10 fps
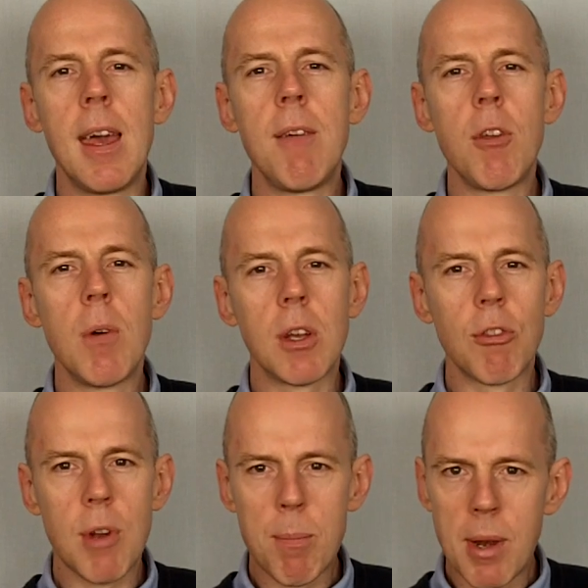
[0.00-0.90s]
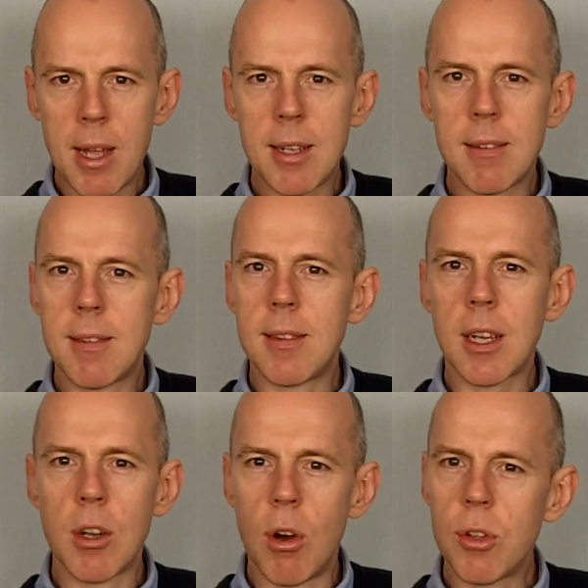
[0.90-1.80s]
If you extrapolate
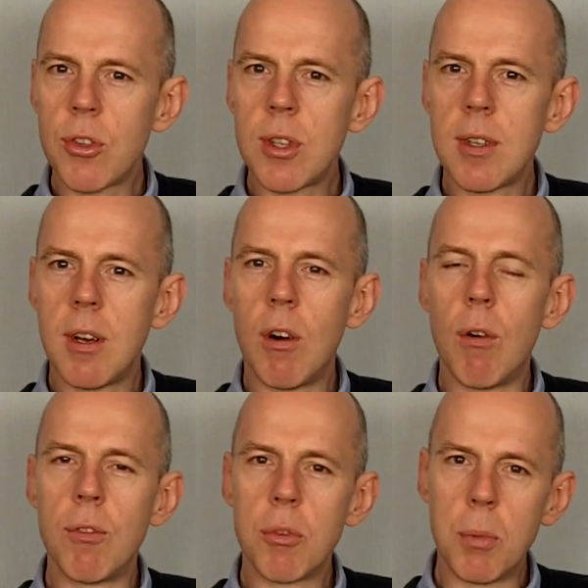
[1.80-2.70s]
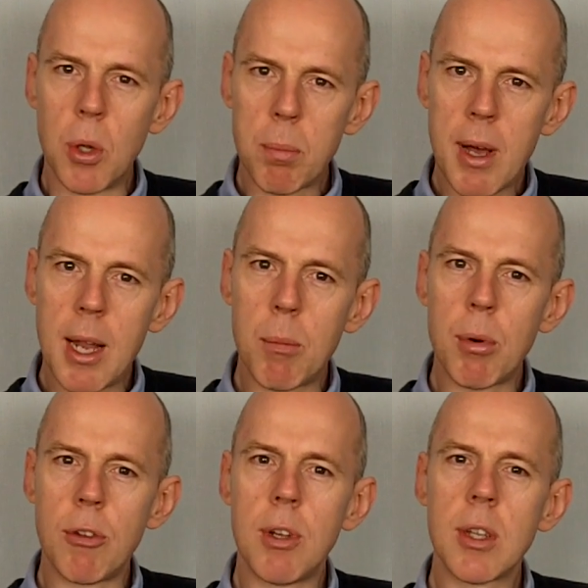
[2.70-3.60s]
the cost of small pilot
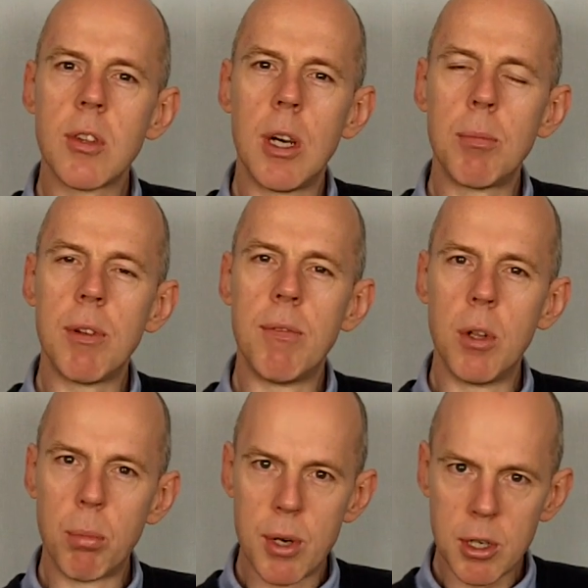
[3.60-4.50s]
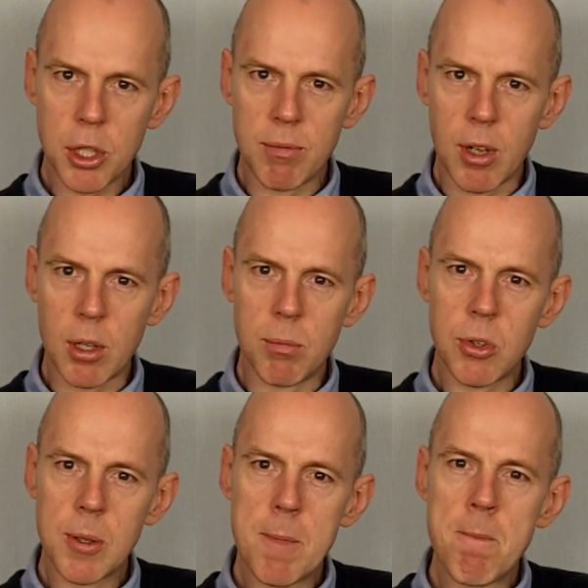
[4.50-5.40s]
projects up to full production
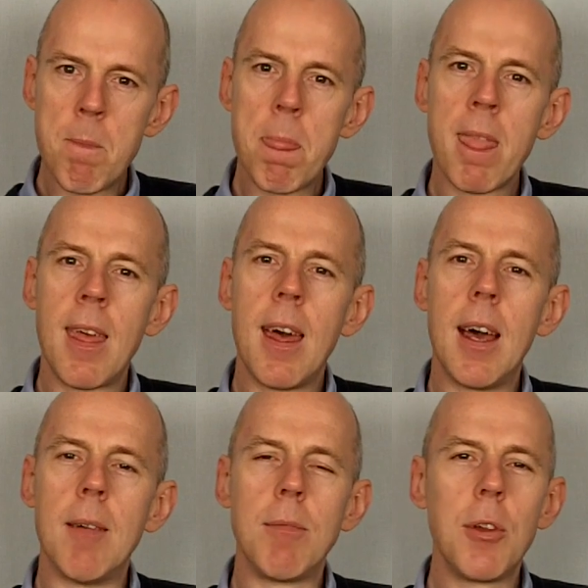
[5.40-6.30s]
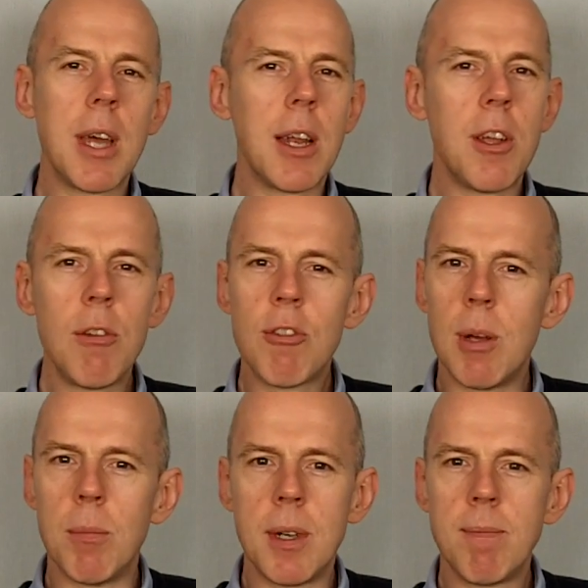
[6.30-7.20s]
volumes, you get a huge
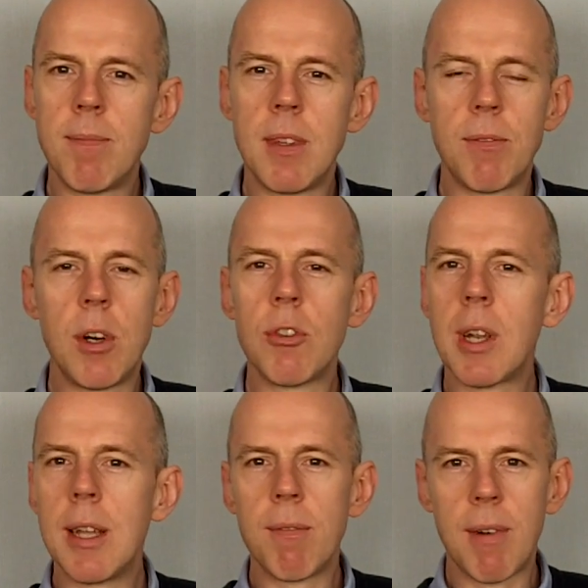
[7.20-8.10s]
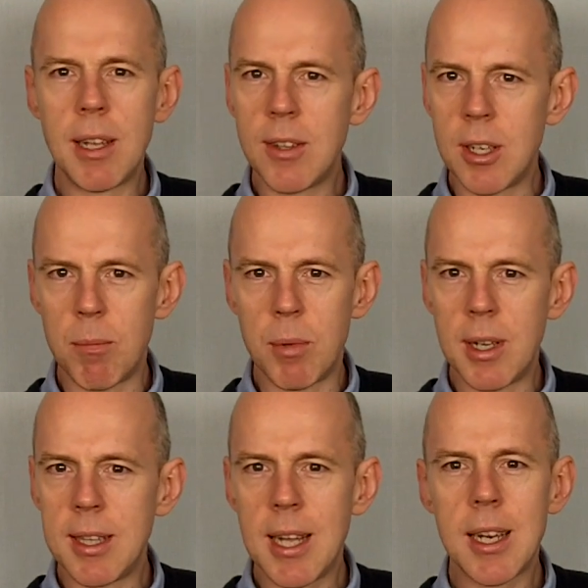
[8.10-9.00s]
number, a falsely inflated
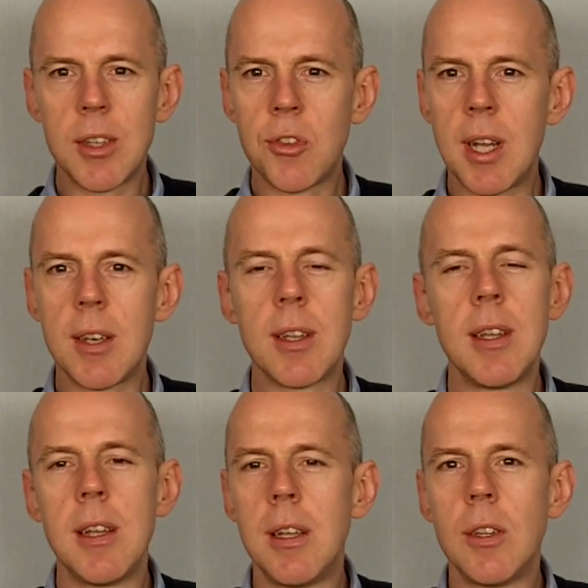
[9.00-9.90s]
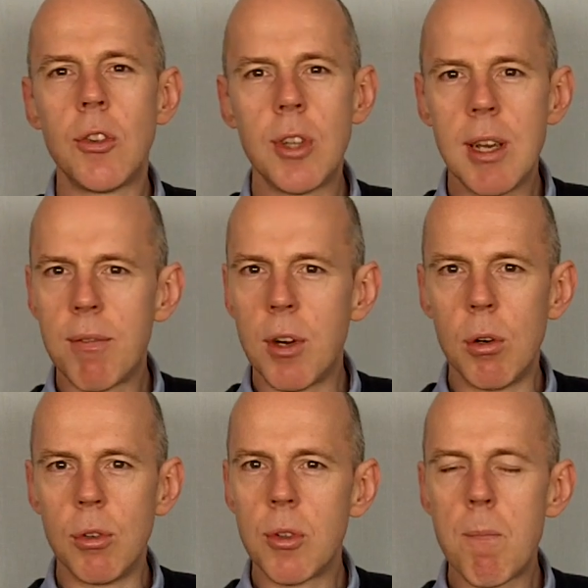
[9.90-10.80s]
number, and that has sent
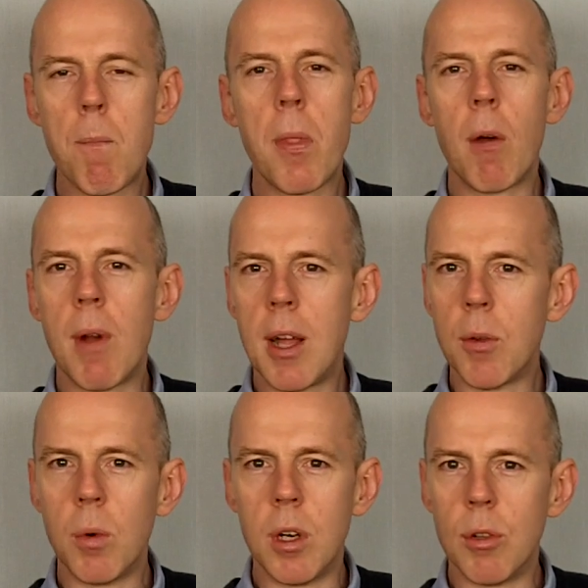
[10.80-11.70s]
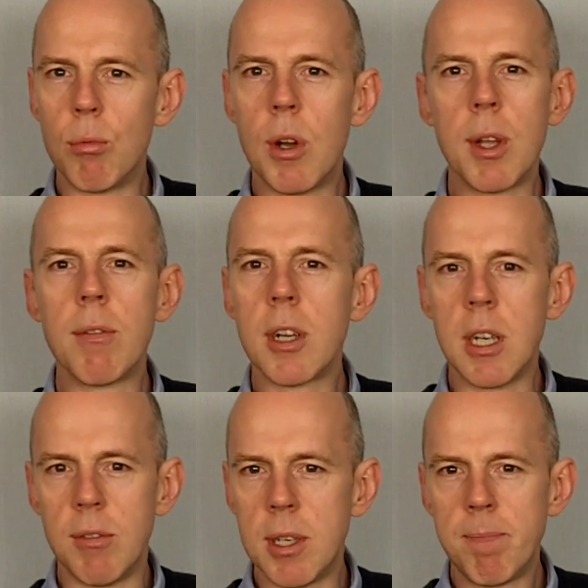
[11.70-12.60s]
CFOs around the world running for
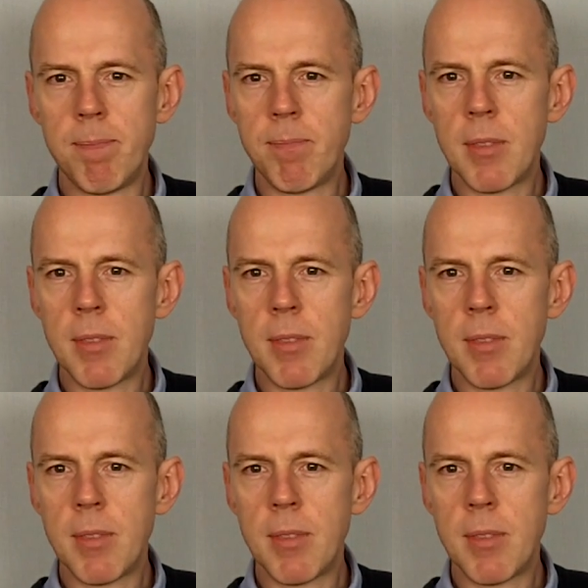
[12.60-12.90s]
cover.